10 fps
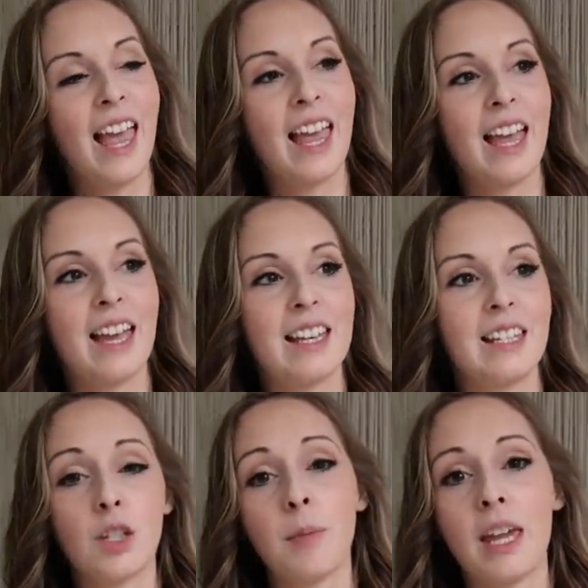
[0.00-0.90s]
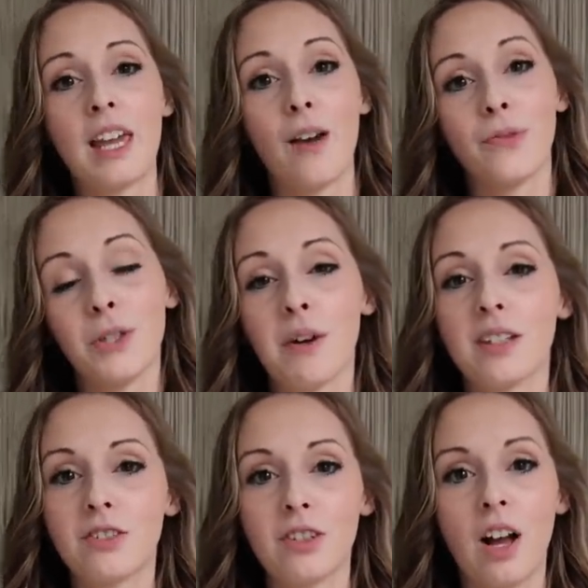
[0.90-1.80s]
and to make a few
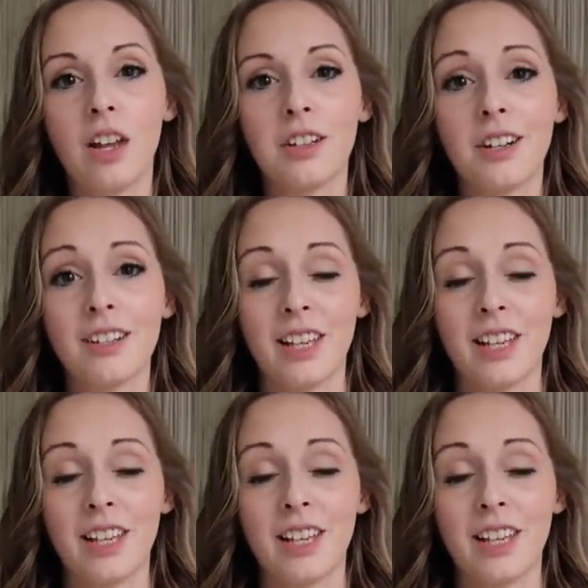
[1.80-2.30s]
extra dollars